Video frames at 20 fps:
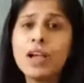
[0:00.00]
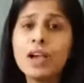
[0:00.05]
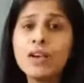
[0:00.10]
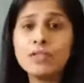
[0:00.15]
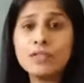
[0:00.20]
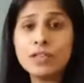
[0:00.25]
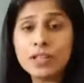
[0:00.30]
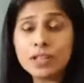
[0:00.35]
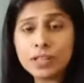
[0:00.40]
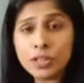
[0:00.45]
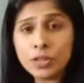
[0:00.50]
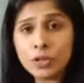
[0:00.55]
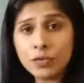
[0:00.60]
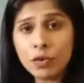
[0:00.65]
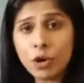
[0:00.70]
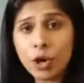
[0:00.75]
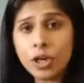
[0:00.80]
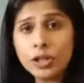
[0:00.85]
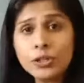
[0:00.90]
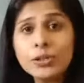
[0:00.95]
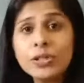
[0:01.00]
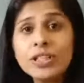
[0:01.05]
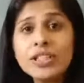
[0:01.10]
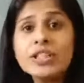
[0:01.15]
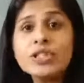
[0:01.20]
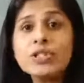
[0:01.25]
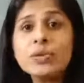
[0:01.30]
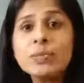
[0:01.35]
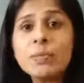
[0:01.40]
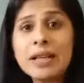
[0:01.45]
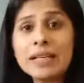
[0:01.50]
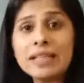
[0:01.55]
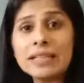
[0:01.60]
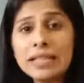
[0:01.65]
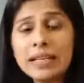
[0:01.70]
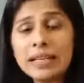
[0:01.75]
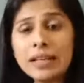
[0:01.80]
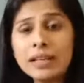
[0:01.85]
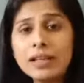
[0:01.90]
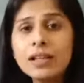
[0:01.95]
First of all, you need to
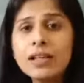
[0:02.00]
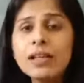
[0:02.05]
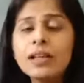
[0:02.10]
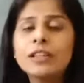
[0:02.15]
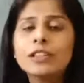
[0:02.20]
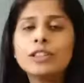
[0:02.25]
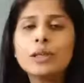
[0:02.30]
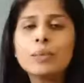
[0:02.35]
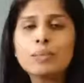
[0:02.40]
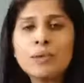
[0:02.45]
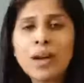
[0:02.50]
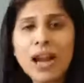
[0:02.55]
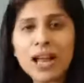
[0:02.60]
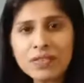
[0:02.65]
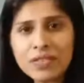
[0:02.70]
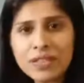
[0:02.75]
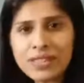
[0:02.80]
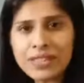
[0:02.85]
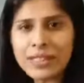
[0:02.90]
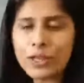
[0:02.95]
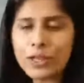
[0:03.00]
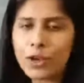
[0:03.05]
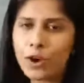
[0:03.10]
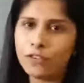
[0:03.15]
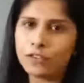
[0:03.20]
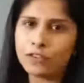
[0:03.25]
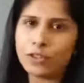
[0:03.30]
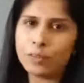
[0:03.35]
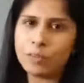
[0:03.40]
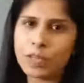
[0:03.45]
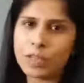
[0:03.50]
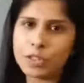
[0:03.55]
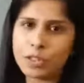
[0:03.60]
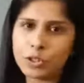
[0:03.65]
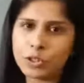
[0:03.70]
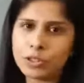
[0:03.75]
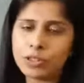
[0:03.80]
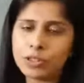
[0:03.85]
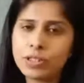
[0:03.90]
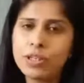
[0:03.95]
maintain the privacy of the
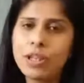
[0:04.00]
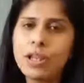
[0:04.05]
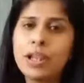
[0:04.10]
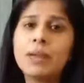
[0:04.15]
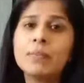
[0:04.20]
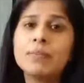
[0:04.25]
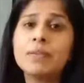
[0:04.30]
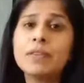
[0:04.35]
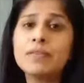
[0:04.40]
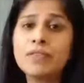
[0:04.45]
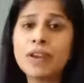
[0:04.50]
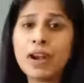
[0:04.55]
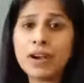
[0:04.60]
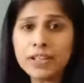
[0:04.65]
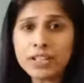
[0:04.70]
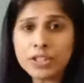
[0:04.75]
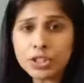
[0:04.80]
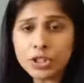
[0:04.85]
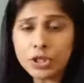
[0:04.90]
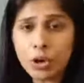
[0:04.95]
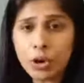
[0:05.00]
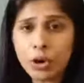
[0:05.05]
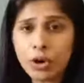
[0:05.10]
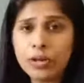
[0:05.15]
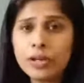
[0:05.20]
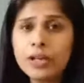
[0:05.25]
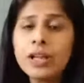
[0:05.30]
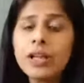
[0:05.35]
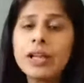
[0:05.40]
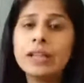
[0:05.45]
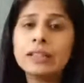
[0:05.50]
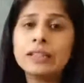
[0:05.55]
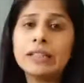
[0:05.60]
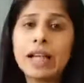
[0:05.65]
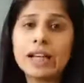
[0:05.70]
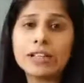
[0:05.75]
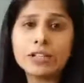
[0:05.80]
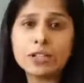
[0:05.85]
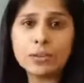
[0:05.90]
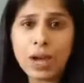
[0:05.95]
patient. Be very sure
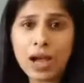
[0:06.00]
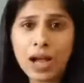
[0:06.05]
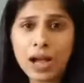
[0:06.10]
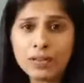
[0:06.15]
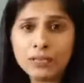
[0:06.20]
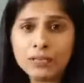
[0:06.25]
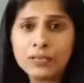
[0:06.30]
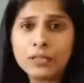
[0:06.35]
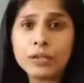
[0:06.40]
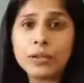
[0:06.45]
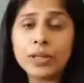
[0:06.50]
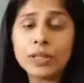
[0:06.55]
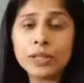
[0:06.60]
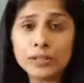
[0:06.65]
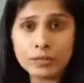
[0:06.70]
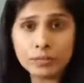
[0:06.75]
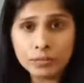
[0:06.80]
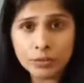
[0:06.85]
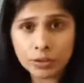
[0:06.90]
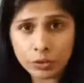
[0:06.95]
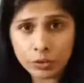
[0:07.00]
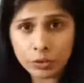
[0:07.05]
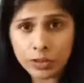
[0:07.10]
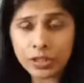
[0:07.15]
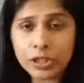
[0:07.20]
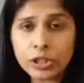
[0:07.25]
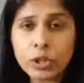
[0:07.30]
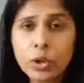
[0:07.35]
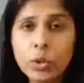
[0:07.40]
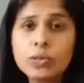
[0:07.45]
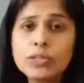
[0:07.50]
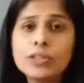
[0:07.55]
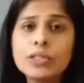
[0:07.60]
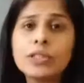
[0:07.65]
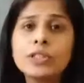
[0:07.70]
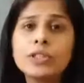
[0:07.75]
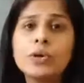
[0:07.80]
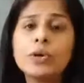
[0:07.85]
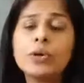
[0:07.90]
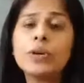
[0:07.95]
that you can close
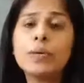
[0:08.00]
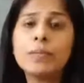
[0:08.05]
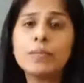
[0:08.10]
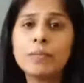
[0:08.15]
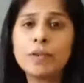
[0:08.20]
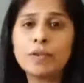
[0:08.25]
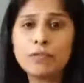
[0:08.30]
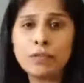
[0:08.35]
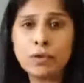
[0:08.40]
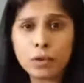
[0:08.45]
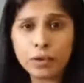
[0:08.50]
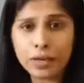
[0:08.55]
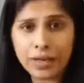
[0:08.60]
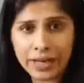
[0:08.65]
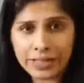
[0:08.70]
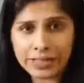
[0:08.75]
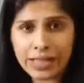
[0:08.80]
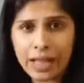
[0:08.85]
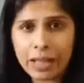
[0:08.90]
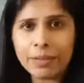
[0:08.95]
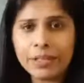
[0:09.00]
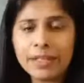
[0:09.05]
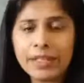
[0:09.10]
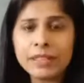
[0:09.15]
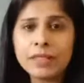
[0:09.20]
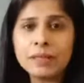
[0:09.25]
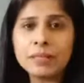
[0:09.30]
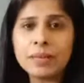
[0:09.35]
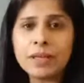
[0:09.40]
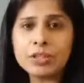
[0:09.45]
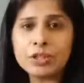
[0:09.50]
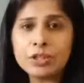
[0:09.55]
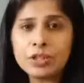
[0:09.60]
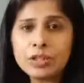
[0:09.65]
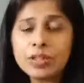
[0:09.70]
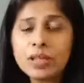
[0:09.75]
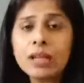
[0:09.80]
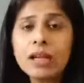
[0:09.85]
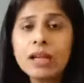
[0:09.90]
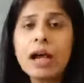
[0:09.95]
the door before examining the
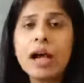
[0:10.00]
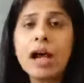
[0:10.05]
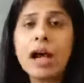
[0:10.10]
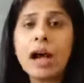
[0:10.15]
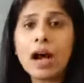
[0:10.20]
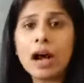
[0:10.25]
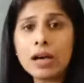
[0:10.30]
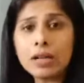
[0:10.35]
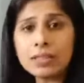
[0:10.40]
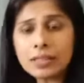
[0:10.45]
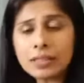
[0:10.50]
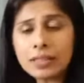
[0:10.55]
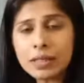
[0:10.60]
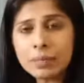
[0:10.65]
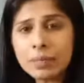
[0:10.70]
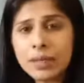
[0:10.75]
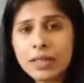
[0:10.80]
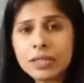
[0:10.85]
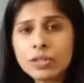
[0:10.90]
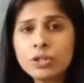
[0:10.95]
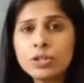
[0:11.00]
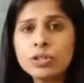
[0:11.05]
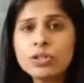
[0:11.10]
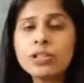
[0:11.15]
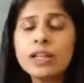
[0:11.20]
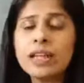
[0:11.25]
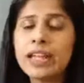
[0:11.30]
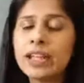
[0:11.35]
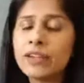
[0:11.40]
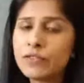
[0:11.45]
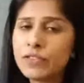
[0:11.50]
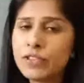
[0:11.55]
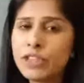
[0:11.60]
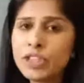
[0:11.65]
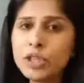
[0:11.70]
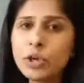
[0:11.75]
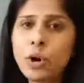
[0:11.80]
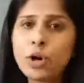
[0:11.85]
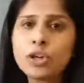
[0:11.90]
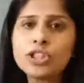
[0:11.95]
patient. Ask the patient if
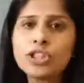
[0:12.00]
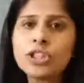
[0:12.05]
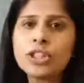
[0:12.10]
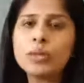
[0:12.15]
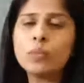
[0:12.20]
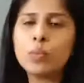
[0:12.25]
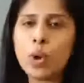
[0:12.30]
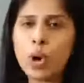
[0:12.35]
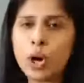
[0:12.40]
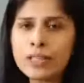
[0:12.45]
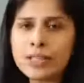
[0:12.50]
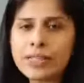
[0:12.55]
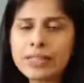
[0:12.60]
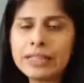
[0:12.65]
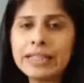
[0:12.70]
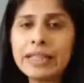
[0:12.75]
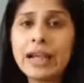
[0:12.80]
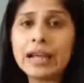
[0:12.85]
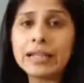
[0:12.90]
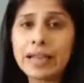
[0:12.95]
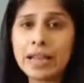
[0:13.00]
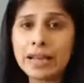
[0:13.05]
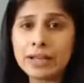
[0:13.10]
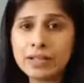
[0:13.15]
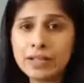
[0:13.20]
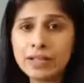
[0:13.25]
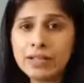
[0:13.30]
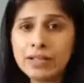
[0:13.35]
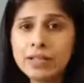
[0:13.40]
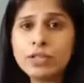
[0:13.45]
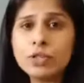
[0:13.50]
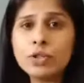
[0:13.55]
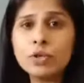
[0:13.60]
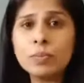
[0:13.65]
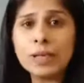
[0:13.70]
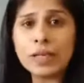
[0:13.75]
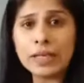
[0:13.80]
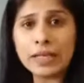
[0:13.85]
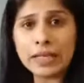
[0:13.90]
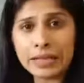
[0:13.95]
he or she wants the attendants to
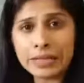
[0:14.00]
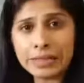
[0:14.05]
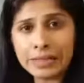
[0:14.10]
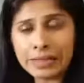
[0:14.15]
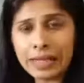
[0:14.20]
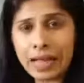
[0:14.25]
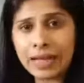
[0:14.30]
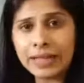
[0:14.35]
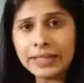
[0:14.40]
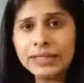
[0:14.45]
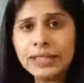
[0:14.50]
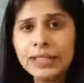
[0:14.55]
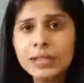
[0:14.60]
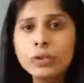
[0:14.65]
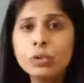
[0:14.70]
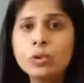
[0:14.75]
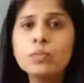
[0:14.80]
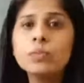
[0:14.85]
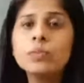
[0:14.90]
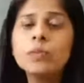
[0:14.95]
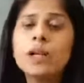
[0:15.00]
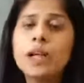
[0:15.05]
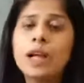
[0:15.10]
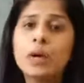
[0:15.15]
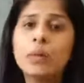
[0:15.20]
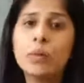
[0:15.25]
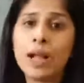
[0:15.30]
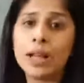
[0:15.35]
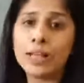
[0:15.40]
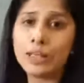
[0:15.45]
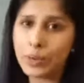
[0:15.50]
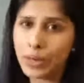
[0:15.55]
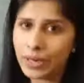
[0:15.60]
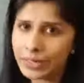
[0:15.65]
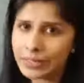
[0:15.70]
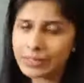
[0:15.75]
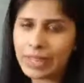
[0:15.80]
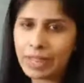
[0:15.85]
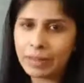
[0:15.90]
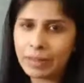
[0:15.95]
be inside the room while you are
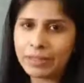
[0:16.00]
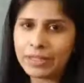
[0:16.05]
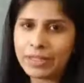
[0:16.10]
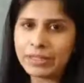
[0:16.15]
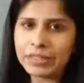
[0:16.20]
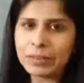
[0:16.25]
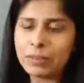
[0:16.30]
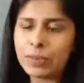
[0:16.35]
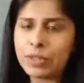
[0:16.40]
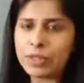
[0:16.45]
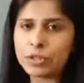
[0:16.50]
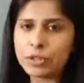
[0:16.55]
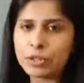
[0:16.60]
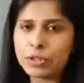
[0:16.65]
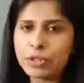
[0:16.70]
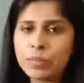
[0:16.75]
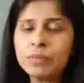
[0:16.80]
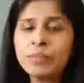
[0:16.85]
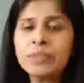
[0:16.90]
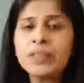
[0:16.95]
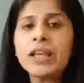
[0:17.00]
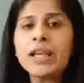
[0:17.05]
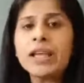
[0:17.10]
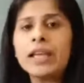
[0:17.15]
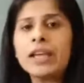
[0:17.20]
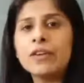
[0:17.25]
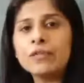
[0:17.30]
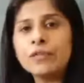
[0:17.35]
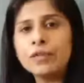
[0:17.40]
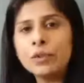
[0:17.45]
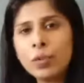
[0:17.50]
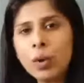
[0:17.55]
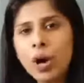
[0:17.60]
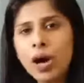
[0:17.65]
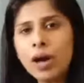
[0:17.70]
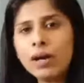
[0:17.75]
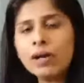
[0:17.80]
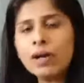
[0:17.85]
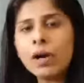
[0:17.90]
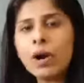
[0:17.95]
examining the patient. If you
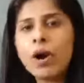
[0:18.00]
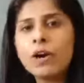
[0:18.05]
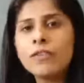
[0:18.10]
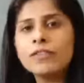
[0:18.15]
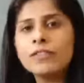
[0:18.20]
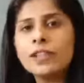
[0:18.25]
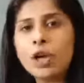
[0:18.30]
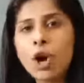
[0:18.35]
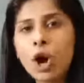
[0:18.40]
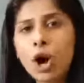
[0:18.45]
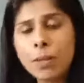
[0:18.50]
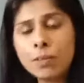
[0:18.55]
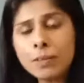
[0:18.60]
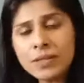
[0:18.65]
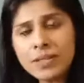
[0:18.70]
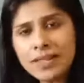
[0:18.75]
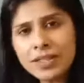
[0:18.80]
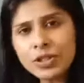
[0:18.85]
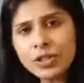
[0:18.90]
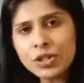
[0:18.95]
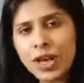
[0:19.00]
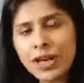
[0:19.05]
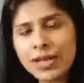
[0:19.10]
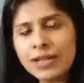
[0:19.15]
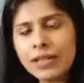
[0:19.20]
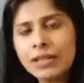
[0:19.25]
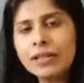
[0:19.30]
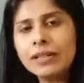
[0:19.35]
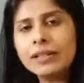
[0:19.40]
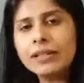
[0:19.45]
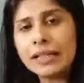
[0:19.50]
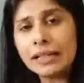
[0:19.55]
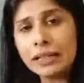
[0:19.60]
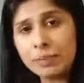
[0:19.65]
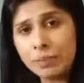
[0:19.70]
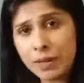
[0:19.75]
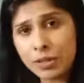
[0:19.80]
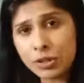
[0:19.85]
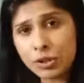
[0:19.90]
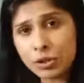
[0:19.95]
are of the opposite gender than
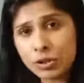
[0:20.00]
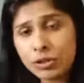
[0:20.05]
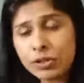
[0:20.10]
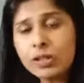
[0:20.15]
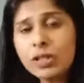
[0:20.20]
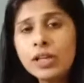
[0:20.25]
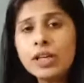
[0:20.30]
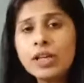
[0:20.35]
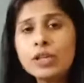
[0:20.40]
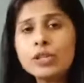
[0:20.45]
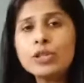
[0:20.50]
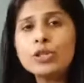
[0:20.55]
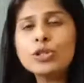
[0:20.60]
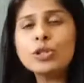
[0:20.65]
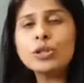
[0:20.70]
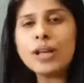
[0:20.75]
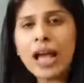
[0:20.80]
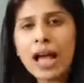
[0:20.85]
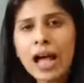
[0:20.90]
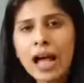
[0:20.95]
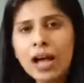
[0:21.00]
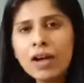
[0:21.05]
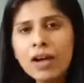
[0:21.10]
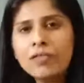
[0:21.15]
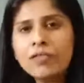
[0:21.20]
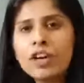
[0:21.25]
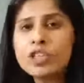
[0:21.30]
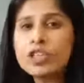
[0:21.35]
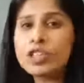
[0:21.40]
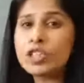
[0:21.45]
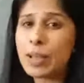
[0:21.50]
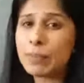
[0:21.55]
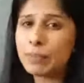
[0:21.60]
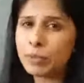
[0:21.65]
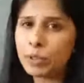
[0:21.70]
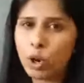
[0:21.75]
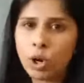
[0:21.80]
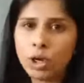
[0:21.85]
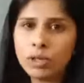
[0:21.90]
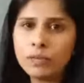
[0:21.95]
the patient, you should have a
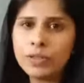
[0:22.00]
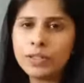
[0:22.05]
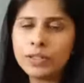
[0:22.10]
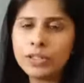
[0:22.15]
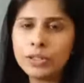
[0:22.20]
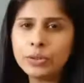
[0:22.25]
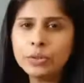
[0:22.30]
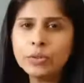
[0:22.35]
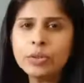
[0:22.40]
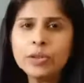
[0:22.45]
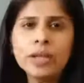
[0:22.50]
chaperone with you.